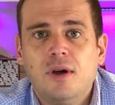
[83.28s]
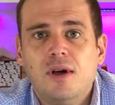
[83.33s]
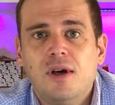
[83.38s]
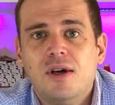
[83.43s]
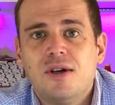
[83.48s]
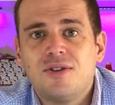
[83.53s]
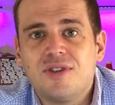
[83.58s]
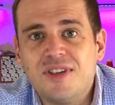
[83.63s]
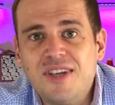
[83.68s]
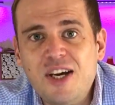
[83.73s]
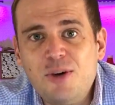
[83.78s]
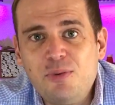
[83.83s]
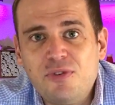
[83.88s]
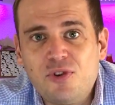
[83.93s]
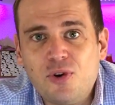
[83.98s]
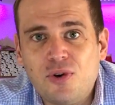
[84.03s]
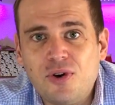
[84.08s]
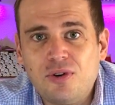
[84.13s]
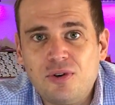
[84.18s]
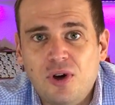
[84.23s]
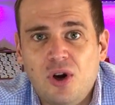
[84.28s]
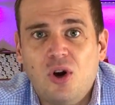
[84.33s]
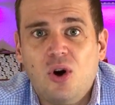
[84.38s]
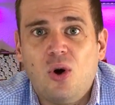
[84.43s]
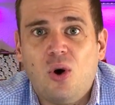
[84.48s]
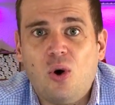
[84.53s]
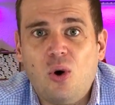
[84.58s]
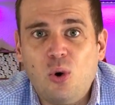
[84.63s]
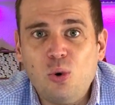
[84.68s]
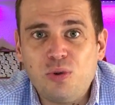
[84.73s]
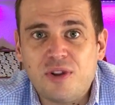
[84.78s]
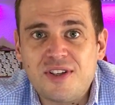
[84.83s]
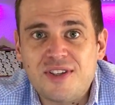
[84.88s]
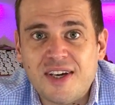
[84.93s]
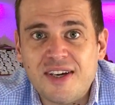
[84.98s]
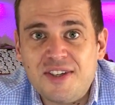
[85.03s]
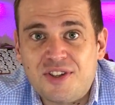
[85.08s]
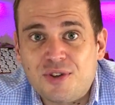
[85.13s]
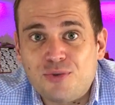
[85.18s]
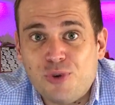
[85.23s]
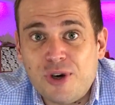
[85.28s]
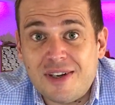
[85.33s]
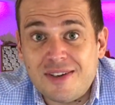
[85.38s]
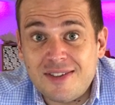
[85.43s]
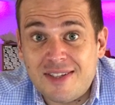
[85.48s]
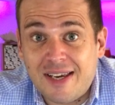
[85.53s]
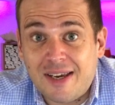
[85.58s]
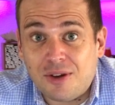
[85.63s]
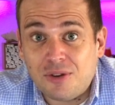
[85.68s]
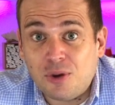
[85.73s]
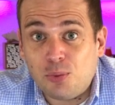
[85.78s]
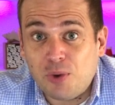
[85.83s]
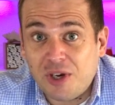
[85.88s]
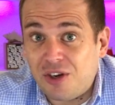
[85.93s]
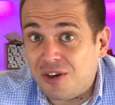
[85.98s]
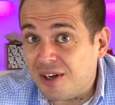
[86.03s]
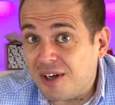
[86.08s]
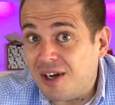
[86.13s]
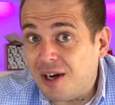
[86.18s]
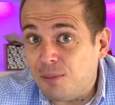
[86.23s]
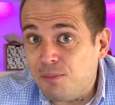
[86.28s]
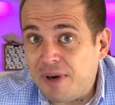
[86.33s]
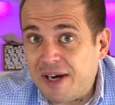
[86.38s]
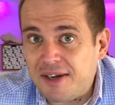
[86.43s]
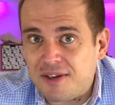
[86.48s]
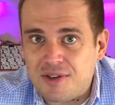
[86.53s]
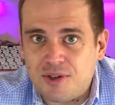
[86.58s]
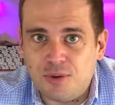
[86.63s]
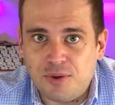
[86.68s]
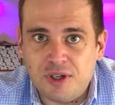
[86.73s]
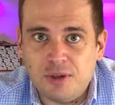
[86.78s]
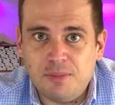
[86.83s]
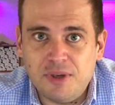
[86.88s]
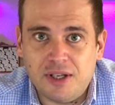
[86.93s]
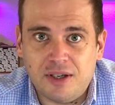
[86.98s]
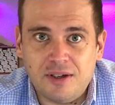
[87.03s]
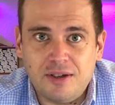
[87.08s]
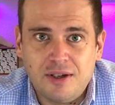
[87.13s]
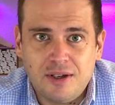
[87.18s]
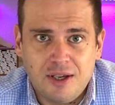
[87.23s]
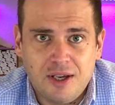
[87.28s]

So now we've got all the data written down that we're going to come back to in a minute.